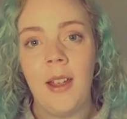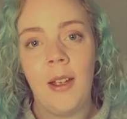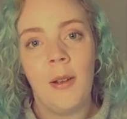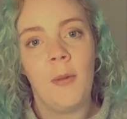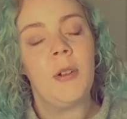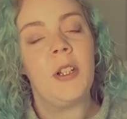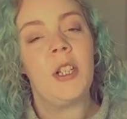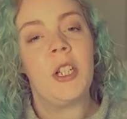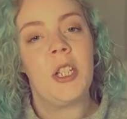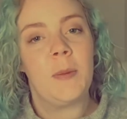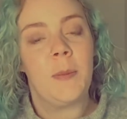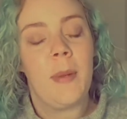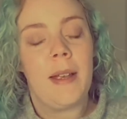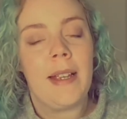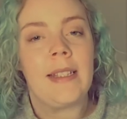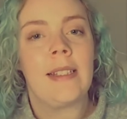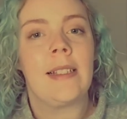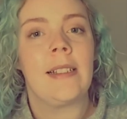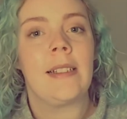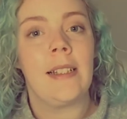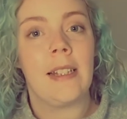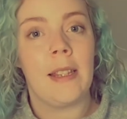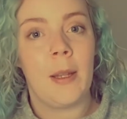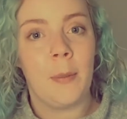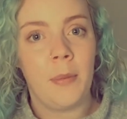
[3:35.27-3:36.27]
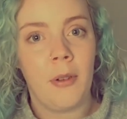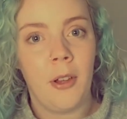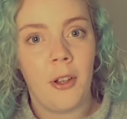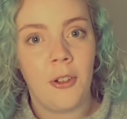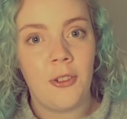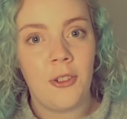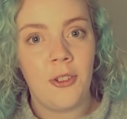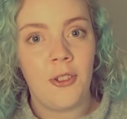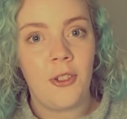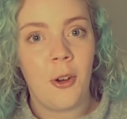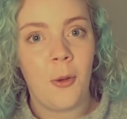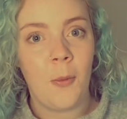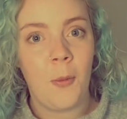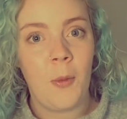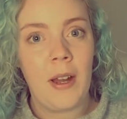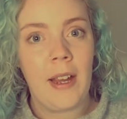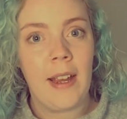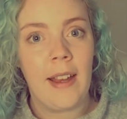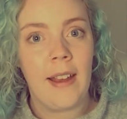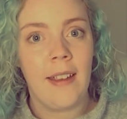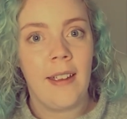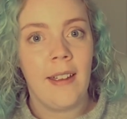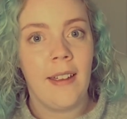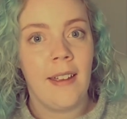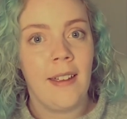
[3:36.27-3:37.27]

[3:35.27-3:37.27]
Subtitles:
which is basically the plot to John Wick,